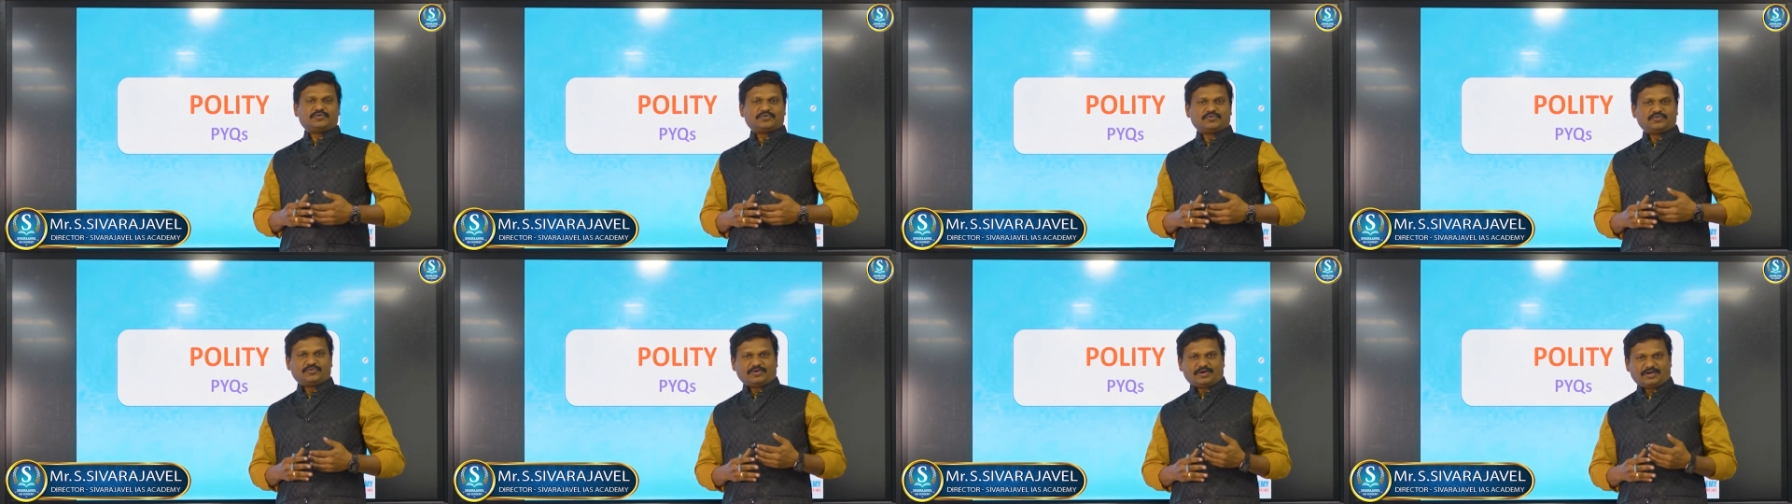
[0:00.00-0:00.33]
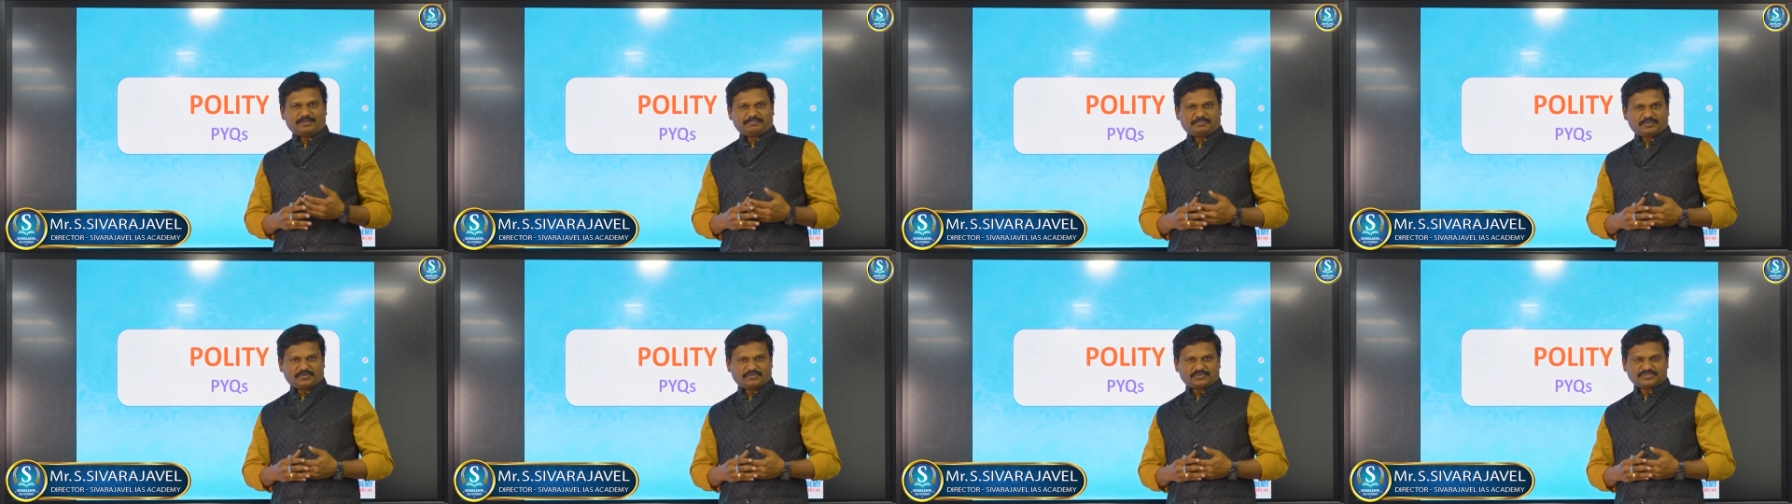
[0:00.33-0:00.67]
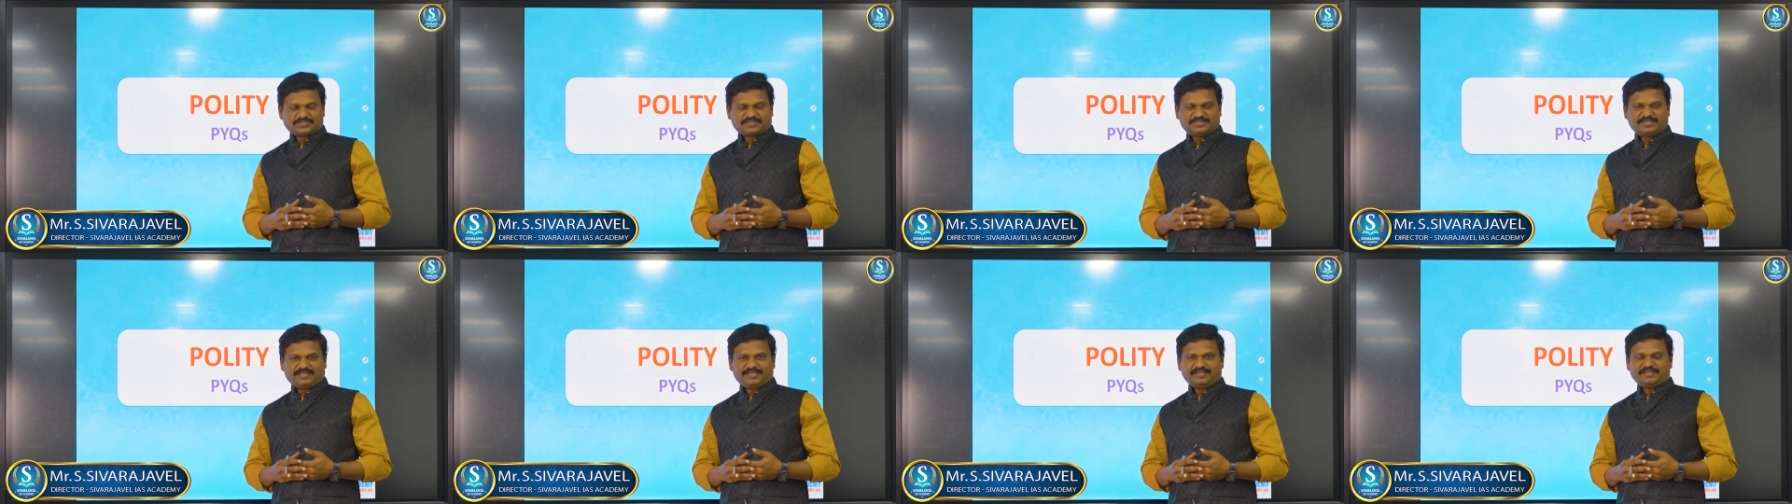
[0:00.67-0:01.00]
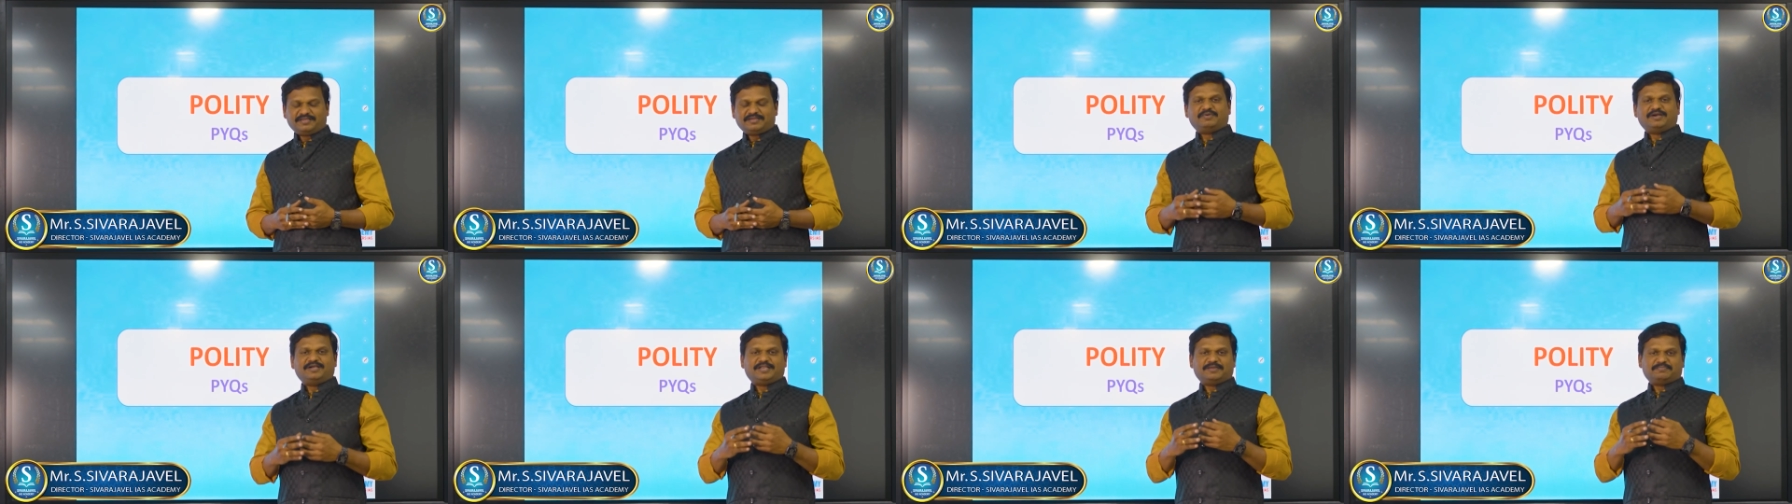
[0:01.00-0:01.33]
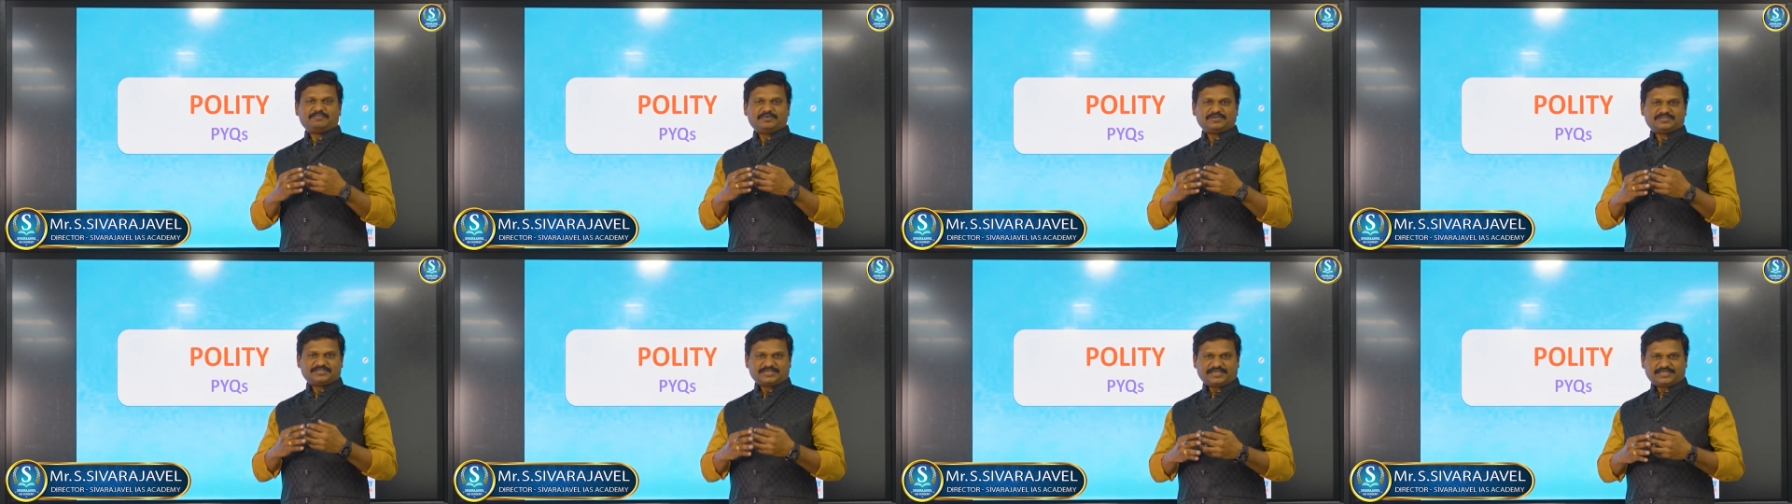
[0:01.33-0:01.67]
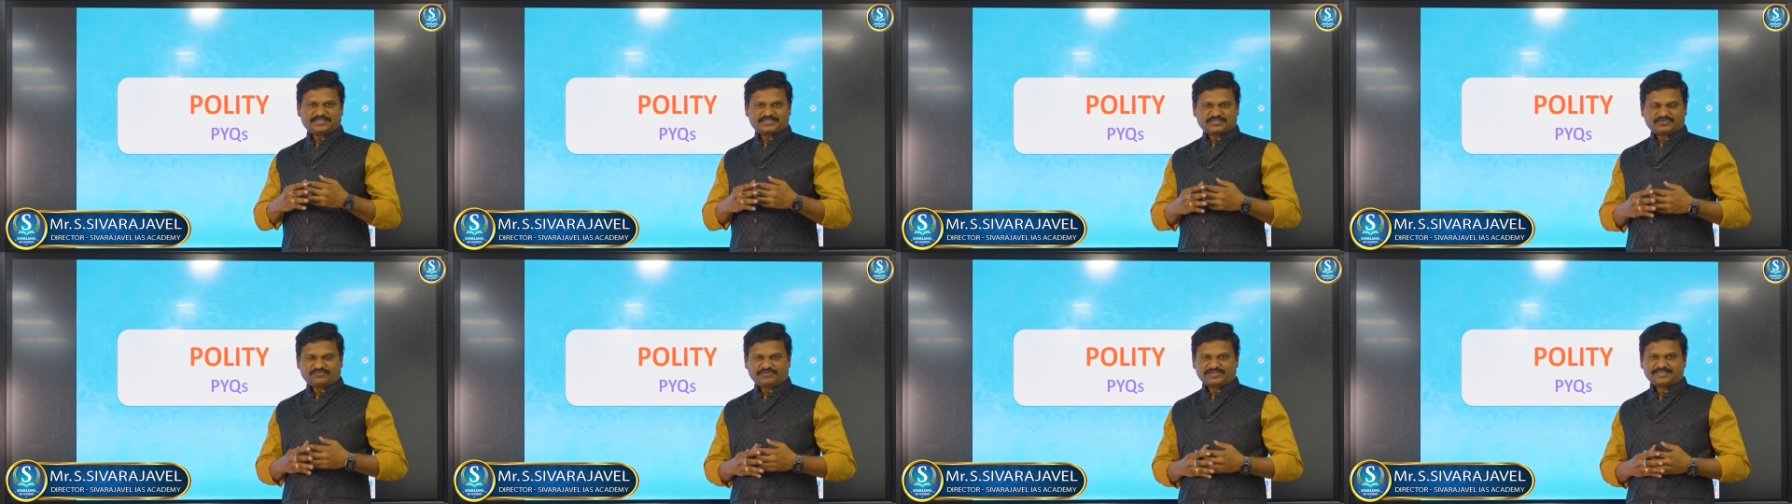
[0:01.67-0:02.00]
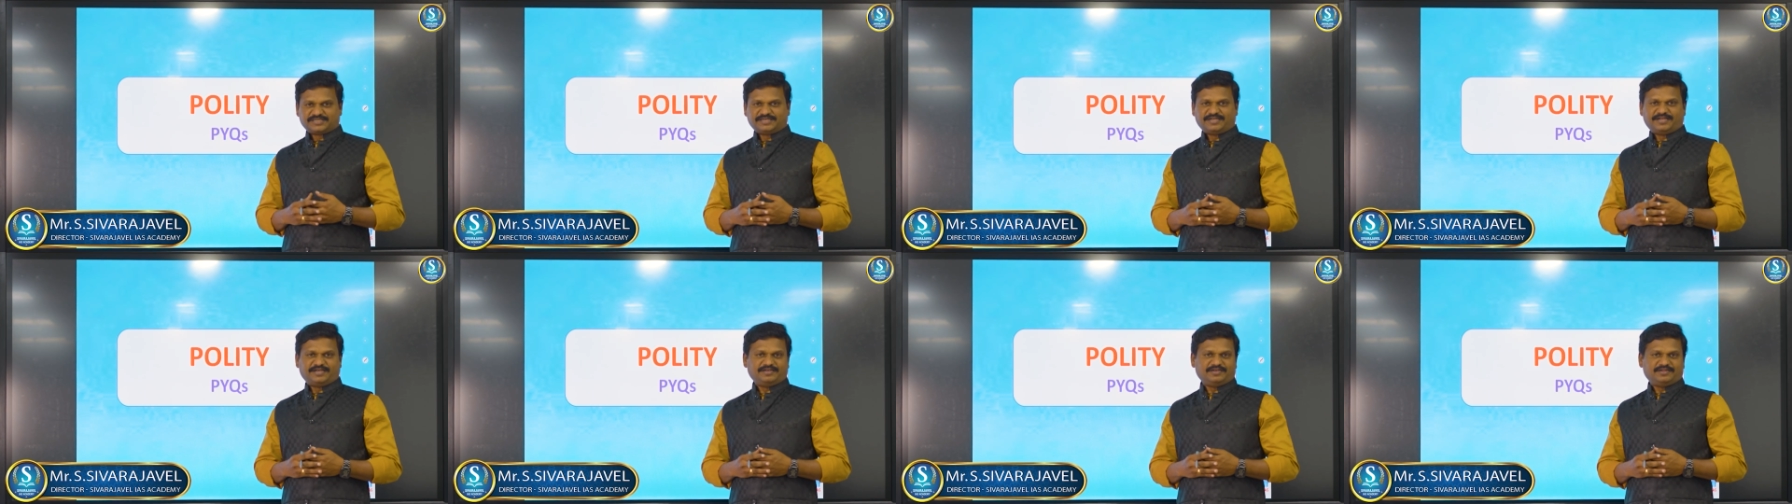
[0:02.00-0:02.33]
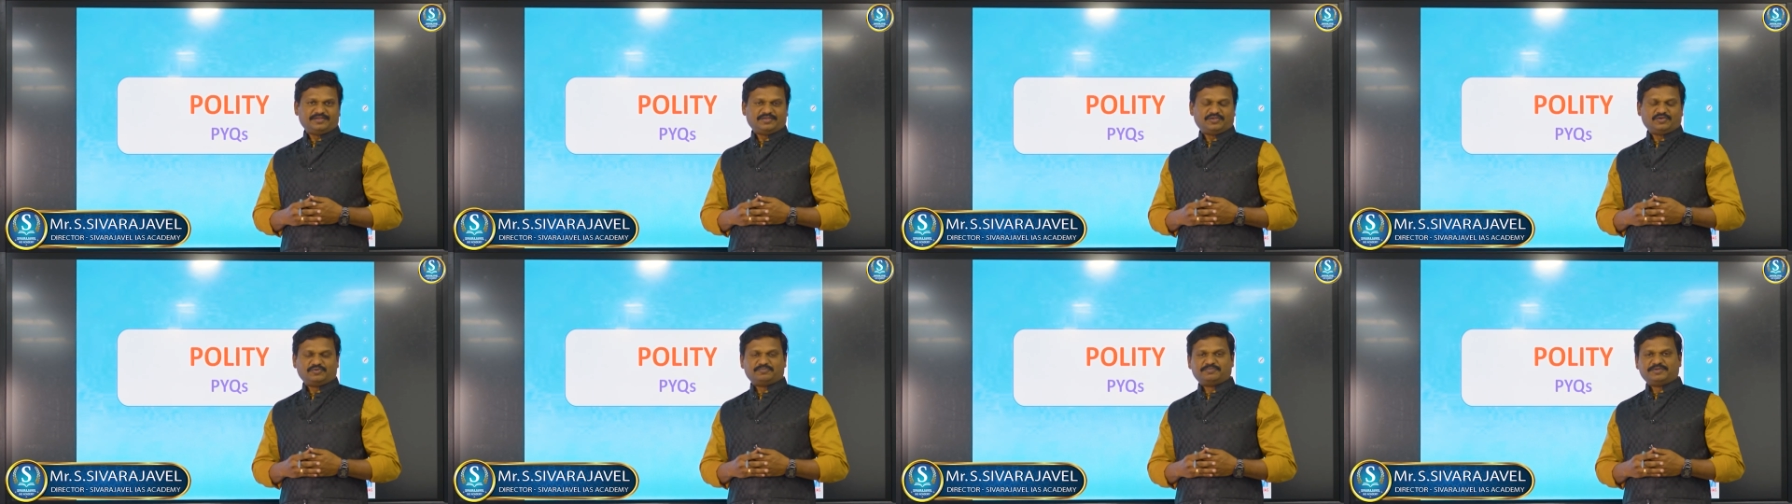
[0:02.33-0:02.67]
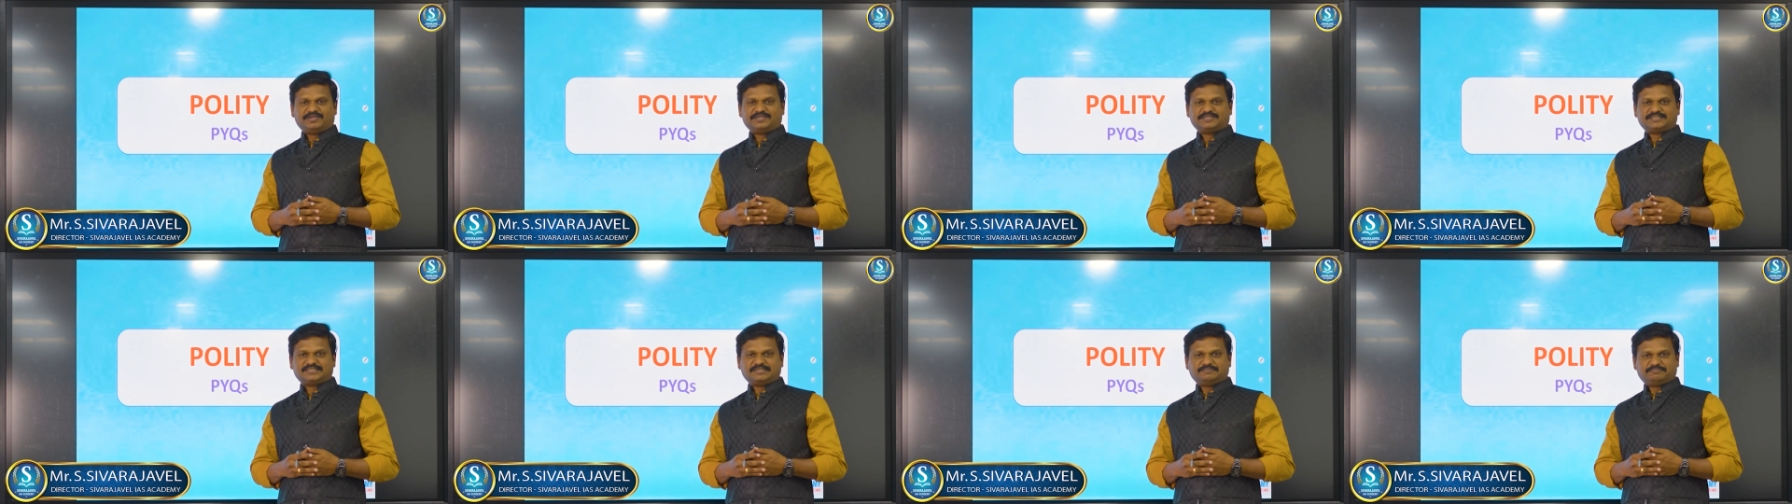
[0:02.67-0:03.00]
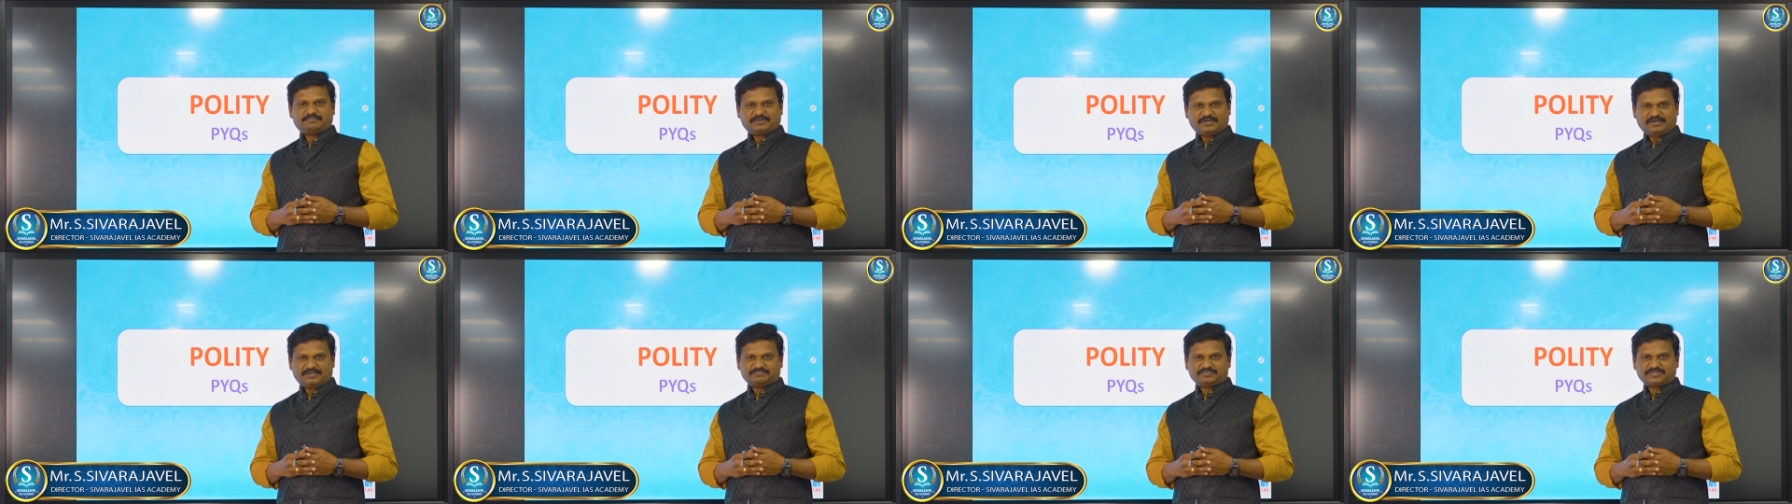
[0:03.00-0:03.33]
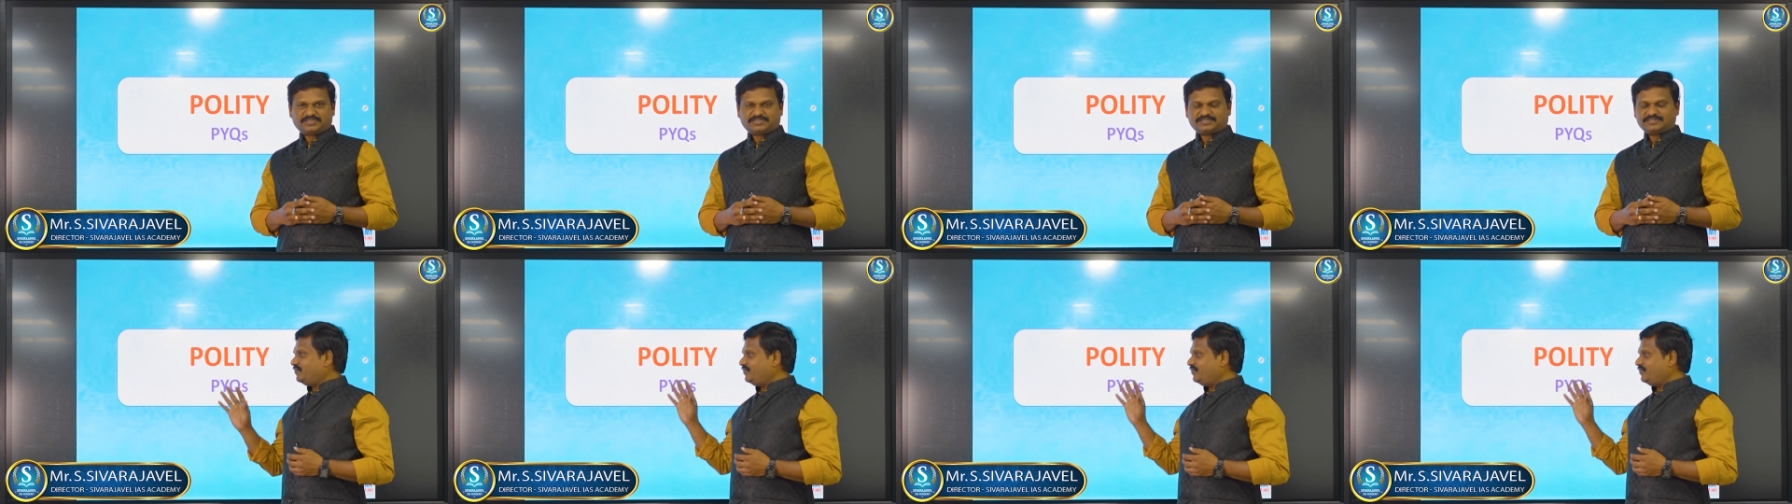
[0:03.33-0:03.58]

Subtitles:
to approach the multiple choice question in UPSC prelims.